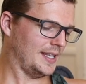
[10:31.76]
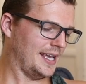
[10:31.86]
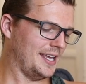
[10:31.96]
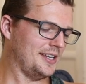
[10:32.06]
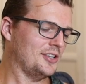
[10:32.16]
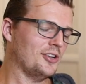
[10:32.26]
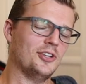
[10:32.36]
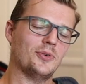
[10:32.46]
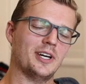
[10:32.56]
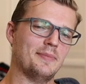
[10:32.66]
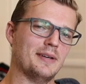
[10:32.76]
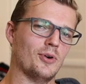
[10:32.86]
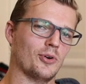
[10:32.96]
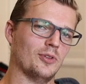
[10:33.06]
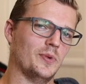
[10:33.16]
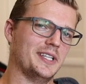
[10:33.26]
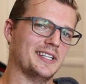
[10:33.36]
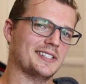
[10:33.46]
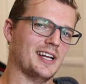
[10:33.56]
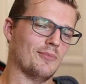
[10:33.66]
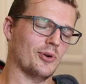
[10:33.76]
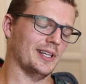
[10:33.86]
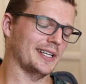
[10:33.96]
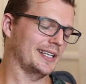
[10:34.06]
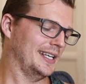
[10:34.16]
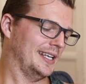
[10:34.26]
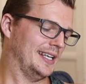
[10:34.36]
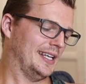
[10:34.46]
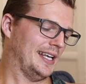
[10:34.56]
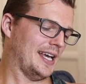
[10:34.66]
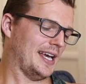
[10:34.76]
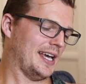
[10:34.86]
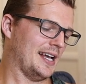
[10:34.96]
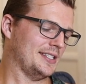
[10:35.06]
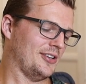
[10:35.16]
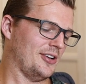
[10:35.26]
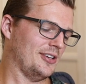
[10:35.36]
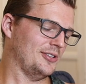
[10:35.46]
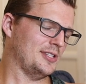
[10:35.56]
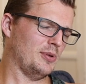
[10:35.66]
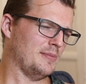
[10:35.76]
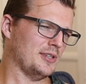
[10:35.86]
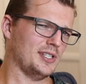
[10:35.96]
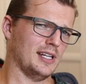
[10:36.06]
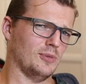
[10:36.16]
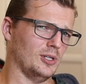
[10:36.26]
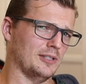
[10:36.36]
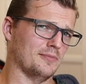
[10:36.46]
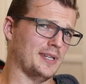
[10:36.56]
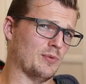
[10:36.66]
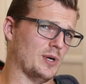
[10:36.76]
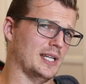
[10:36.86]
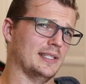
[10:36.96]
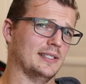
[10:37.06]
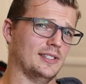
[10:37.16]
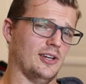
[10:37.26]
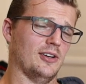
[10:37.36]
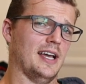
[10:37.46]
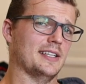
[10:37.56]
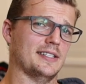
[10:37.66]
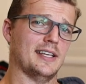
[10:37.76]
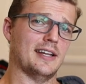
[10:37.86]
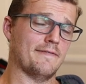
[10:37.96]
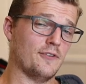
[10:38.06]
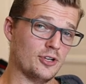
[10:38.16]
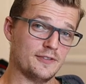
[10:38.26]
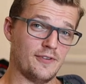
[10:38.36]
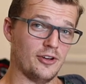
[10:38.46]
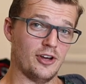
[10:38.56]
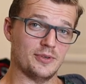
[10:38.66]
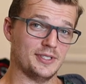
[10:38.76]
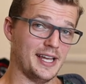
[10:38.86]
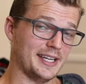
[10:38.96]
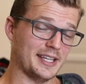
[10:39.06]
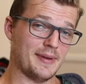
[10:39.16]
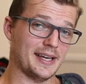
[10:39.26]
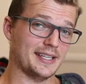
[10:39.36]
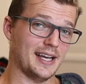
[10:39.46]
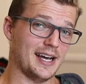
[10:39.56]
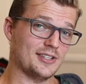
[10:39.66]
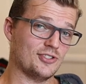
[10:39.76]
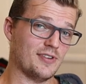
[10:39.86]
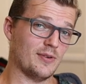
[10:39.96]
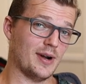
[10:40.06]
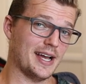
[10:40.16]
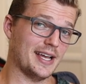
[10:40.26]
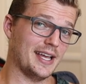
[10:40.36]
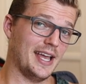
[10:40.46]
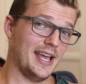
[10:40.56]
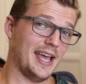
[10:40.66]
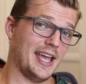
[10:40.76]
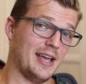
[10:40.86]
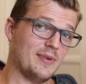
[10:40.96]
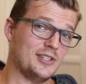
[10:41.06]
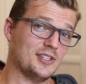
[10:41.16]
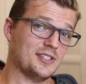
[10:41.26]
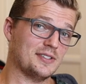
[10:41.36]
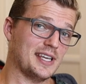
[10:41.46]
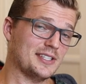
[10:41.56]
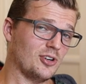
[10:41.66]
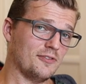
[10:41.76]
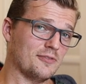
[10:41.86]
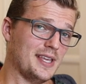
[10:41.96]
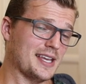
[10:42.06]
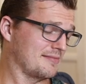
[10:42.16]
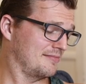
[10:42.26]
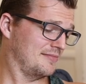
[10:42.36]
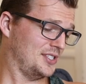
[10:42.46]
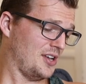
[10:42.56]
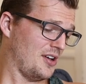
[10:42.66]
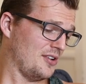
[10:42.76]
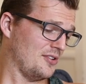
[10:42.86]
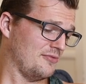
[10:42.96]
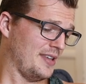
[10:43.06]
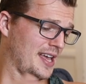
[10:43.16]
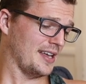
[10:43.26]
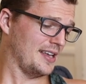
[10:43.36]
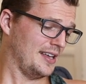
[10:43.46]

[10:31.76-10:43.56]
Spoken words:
How did you know you were going to be a model and when did you start modeling? So Lucy pretty much started modeling from day one. So as I said, our first photo was taken in the backyard straight away and we just kicked it off from there. So yeah,